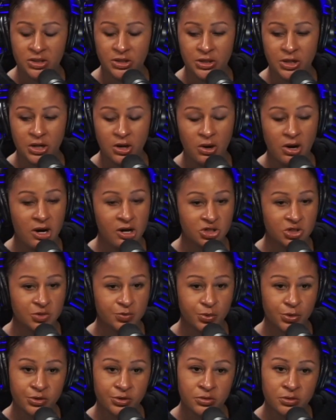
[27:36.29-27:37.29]

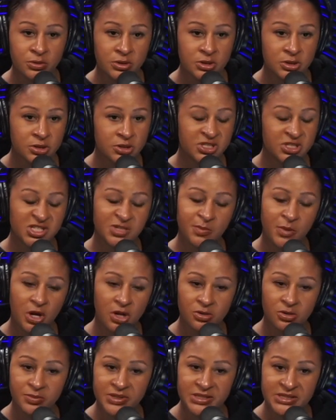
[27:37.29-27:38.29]
entrepreneurs,
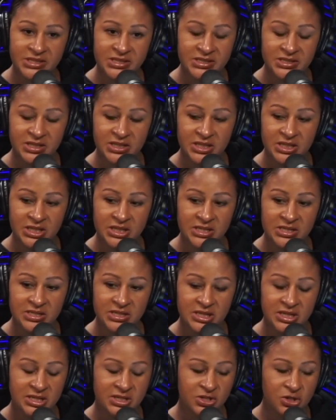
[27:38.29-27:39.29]
smaller businesses,
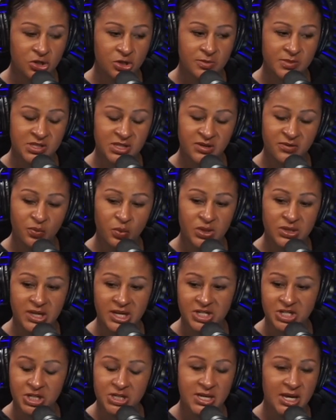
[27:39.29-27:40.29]
in terms of what they
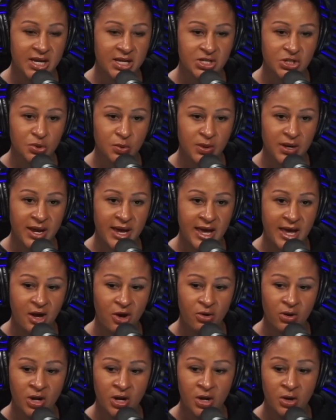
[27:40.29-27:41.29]
should take into
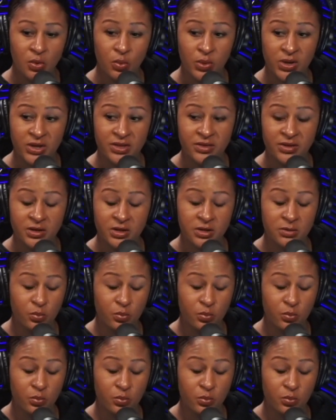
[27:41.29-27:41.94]
account with